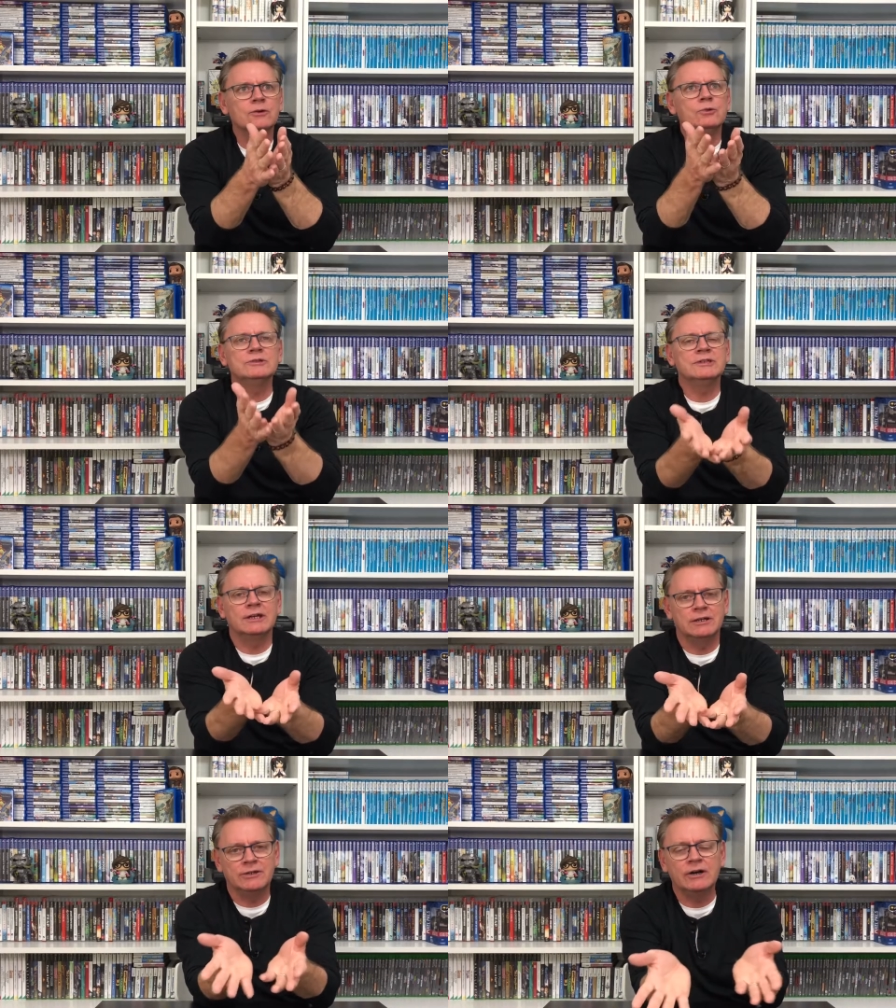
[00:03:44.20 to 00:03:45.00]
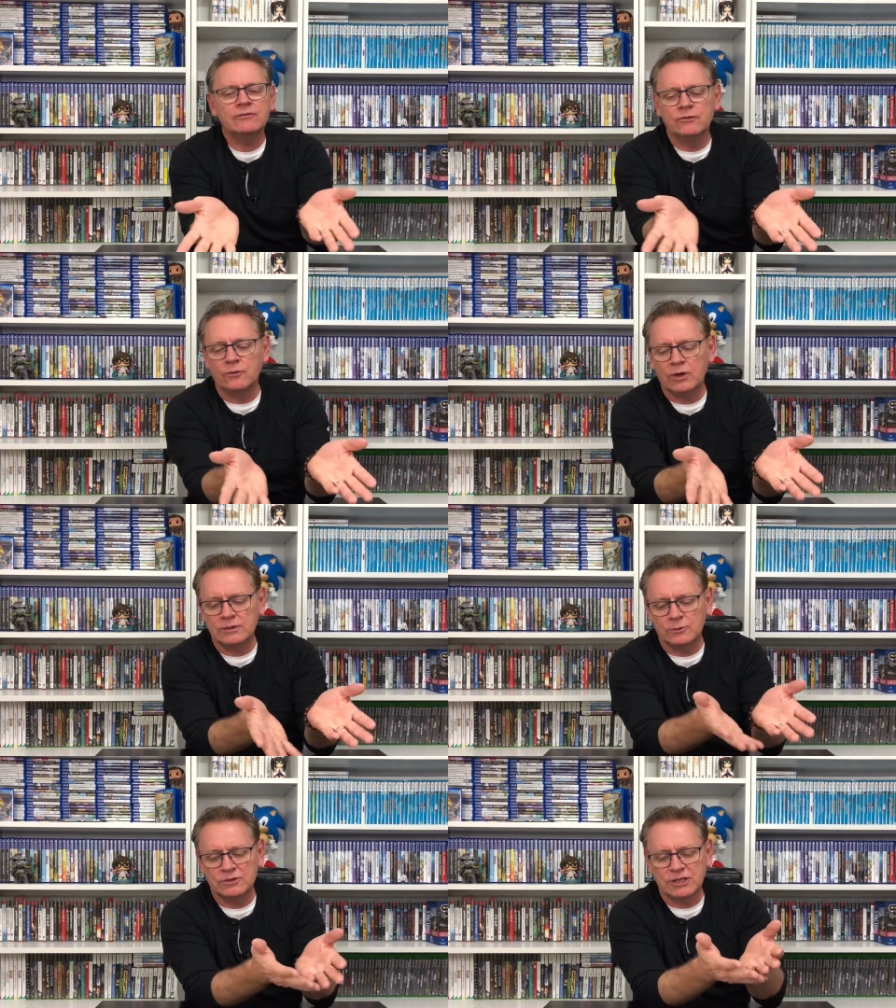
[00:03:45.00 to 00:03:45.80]
couldn't get enough of
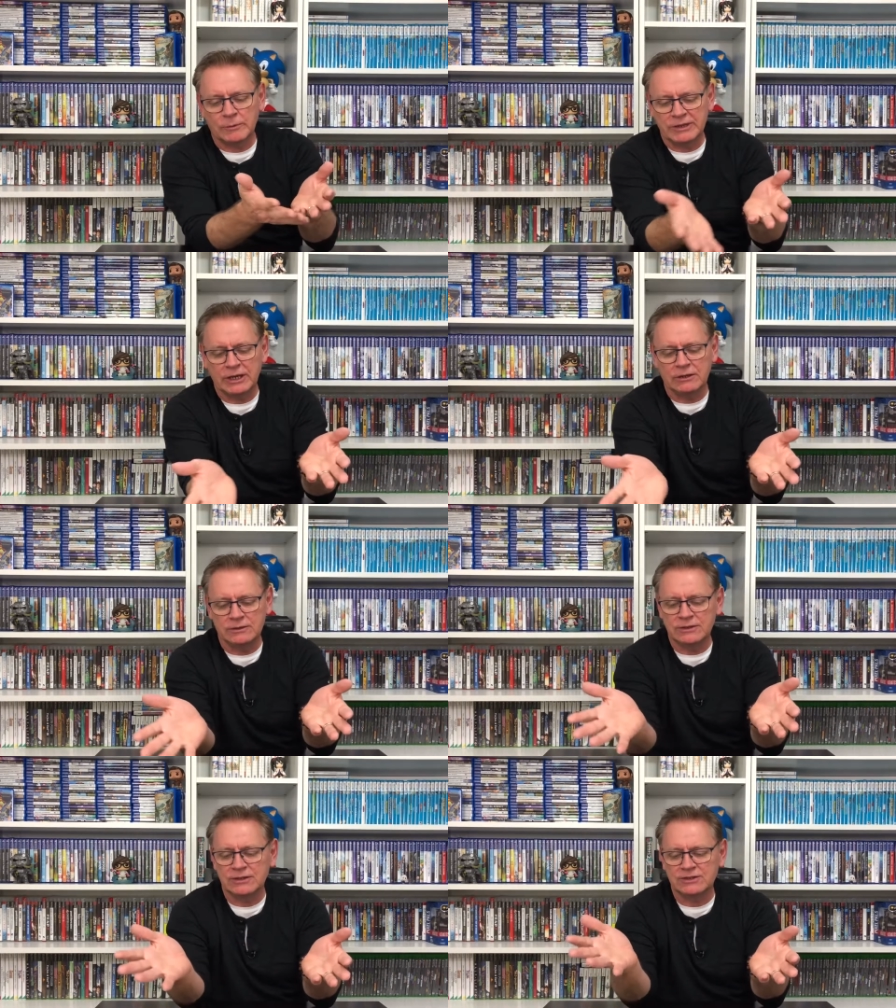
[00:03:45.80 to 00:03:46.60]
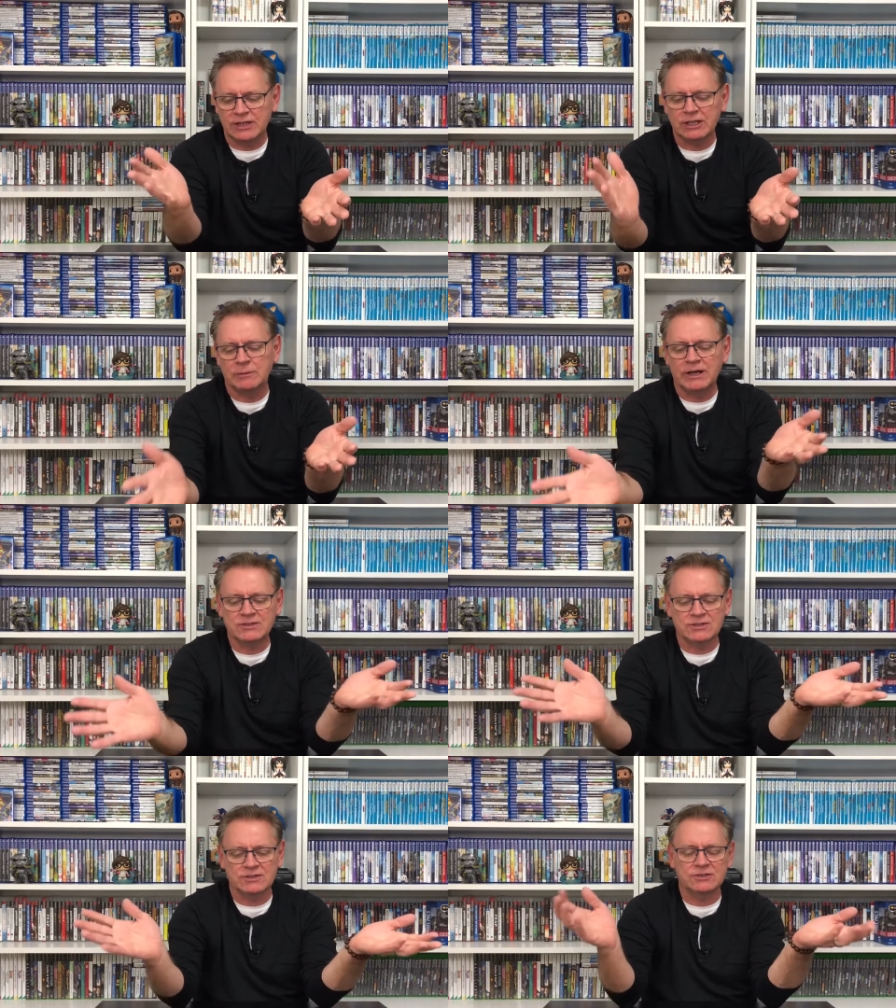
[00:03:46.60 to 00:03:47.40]
what was coming out on the Sega
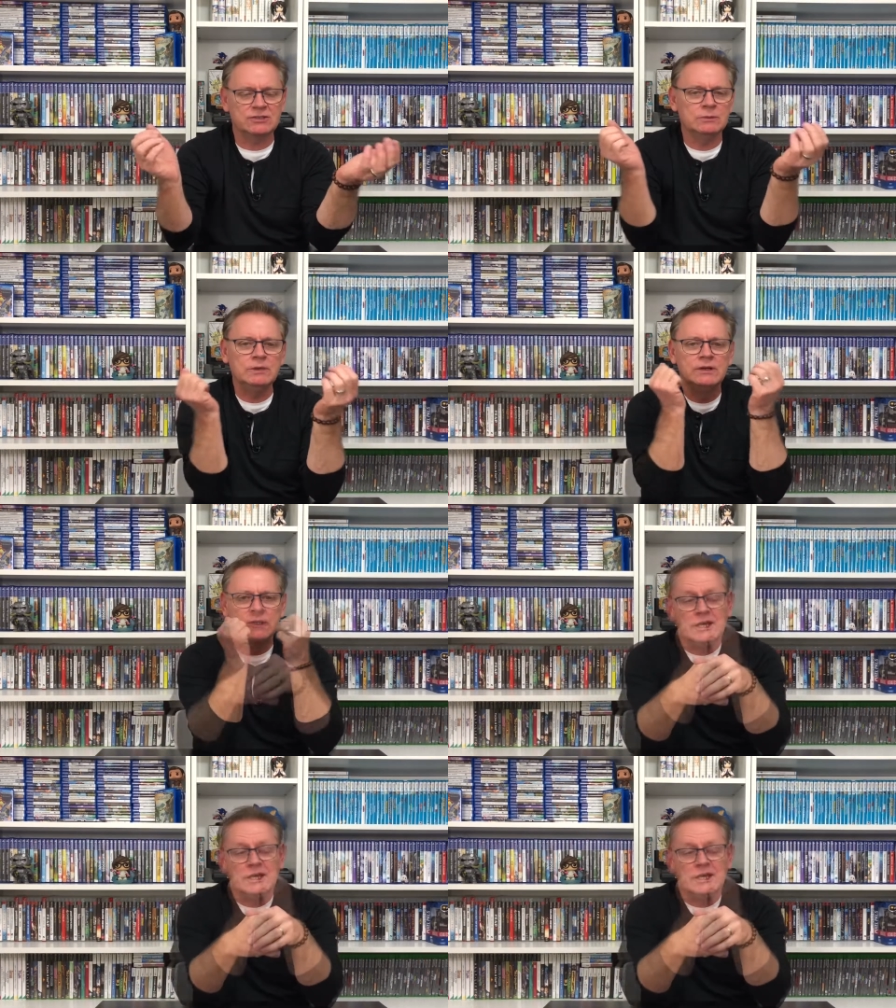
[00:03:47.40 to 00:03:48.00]
Master System.